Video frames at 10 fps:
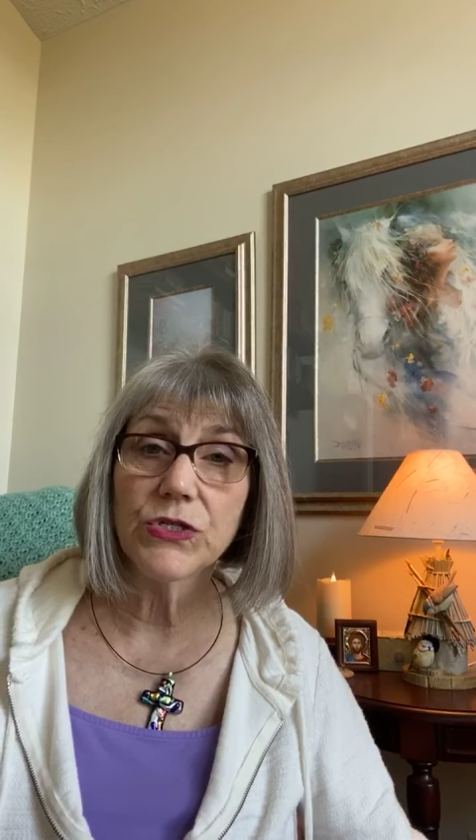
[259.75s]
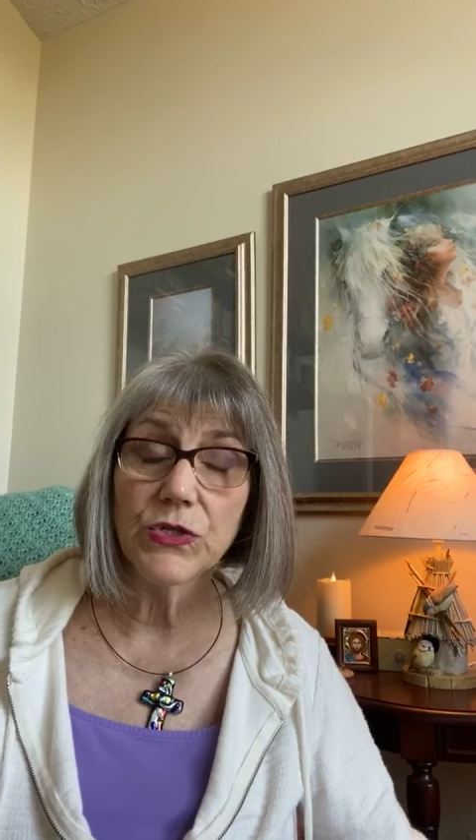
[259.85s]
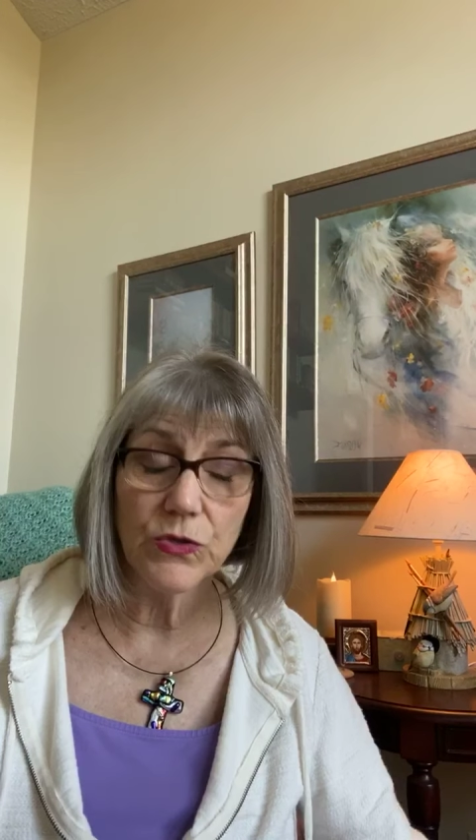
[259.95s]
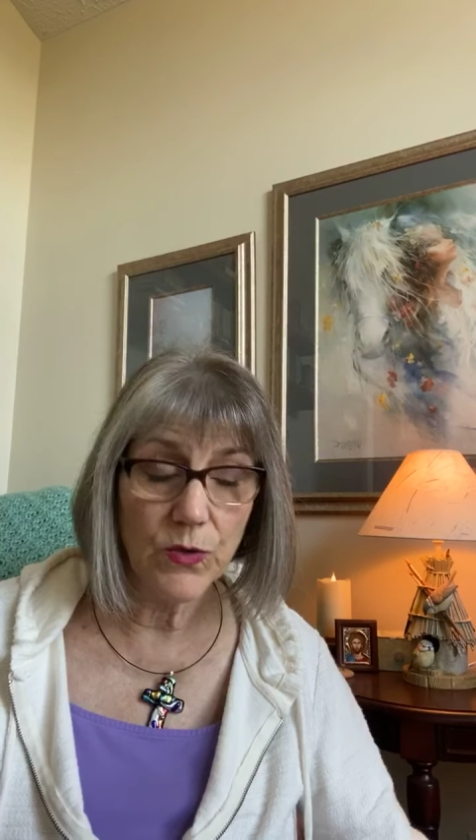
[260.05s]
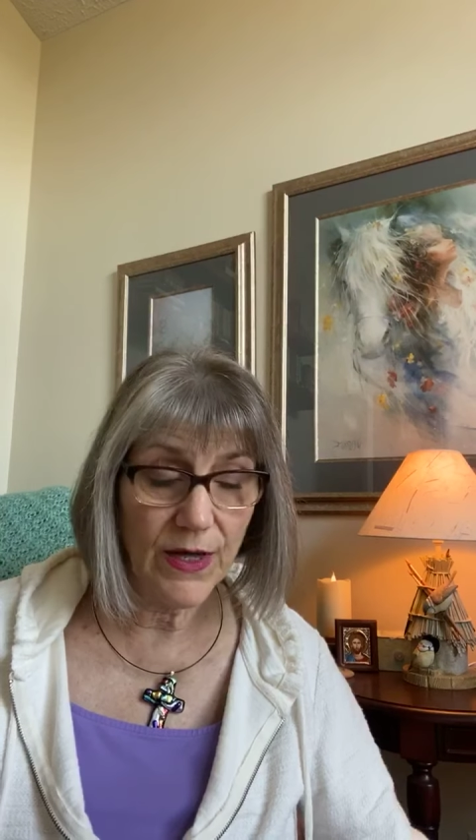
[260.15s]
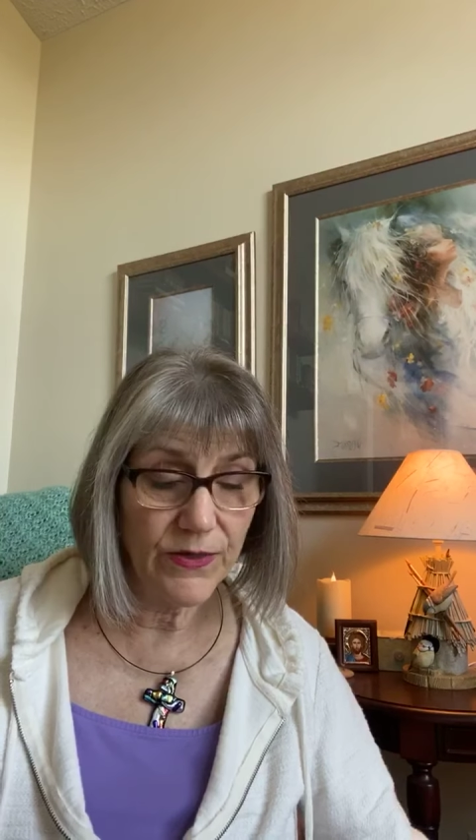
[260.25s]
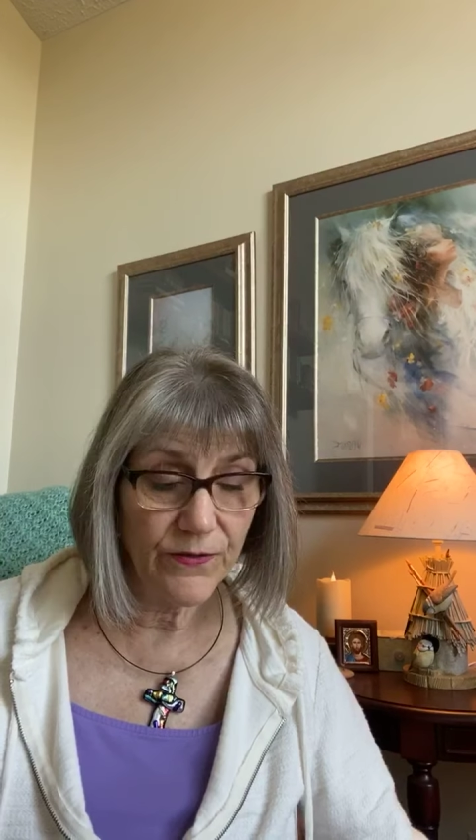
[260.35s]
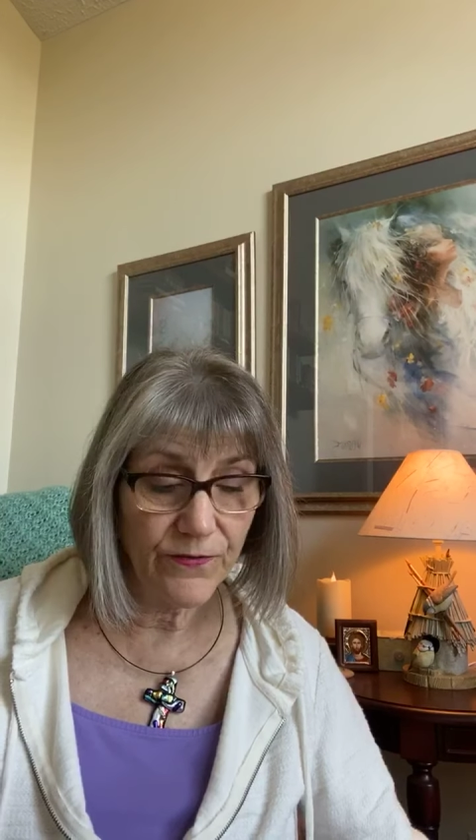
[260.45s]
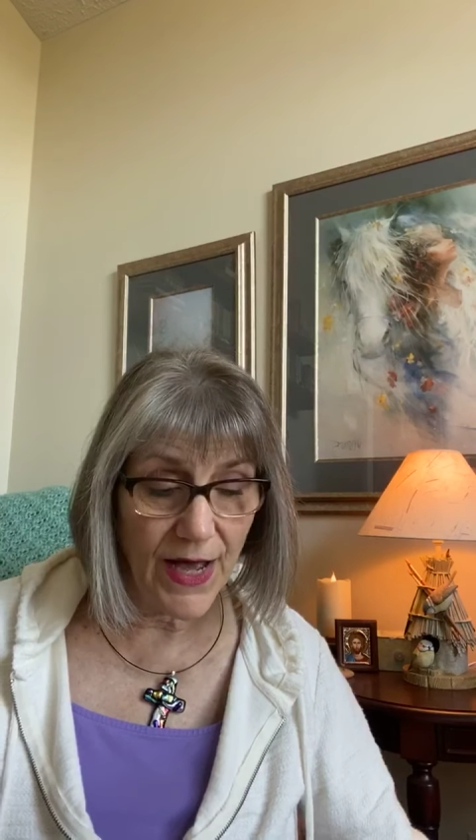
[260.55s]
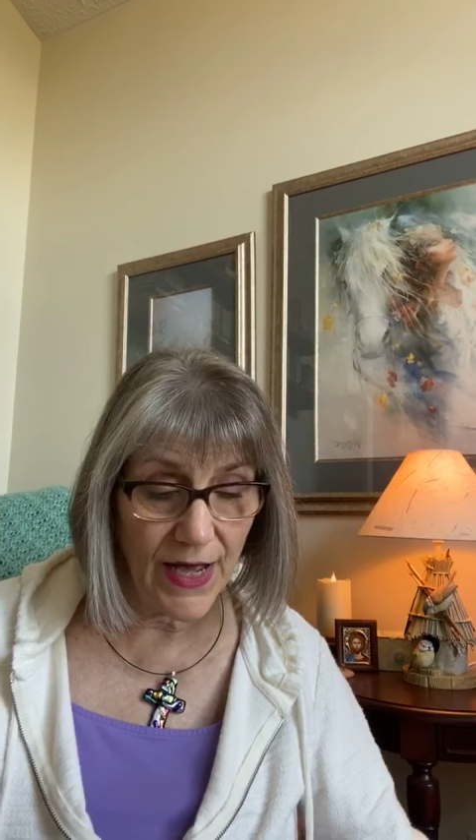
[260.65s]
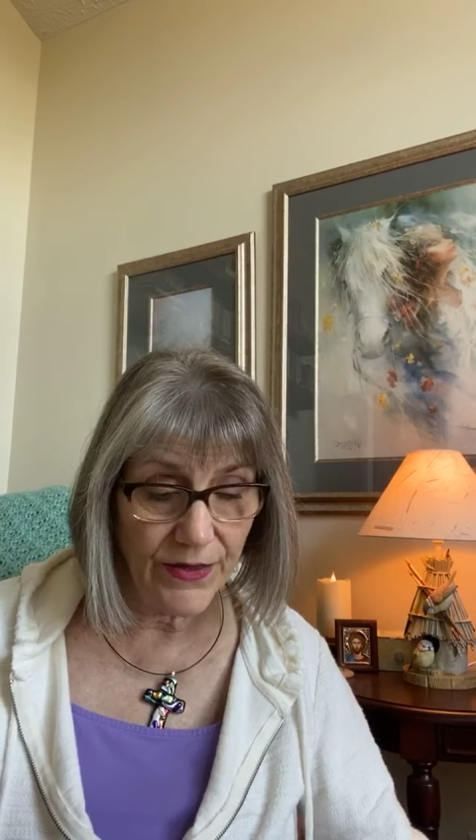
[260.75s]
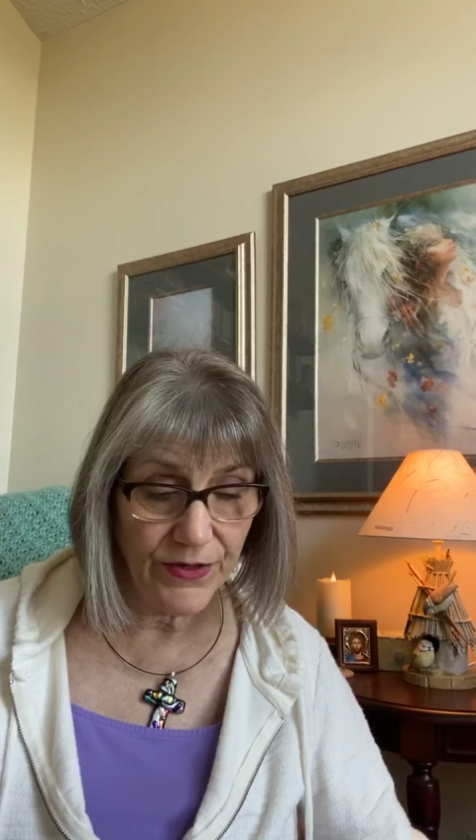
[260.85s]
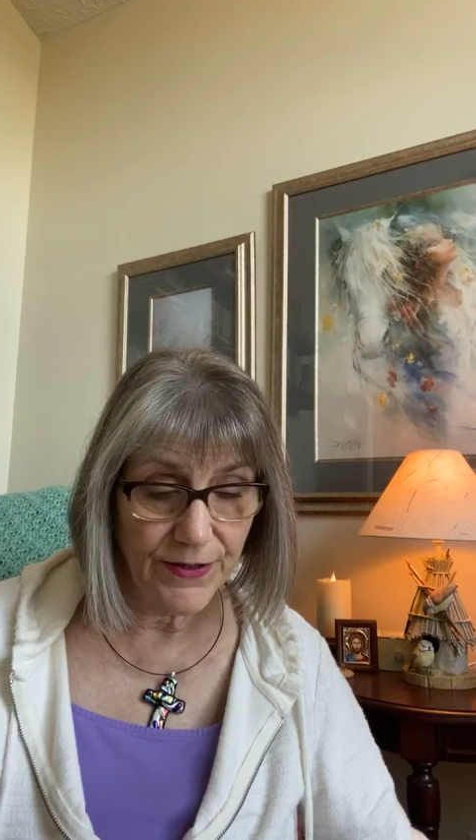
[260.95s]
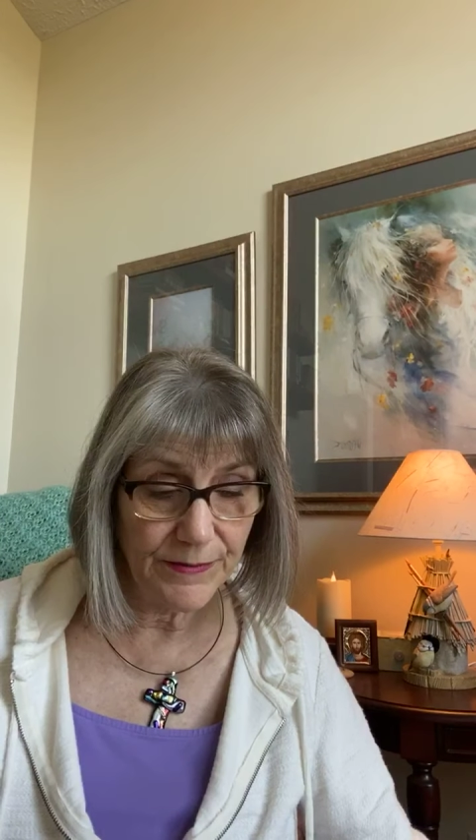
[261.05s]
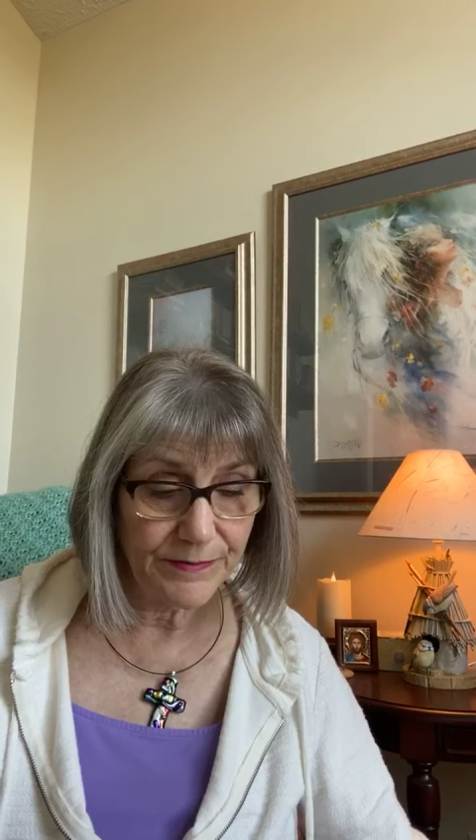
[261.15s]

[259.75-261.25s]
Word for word: to the Father.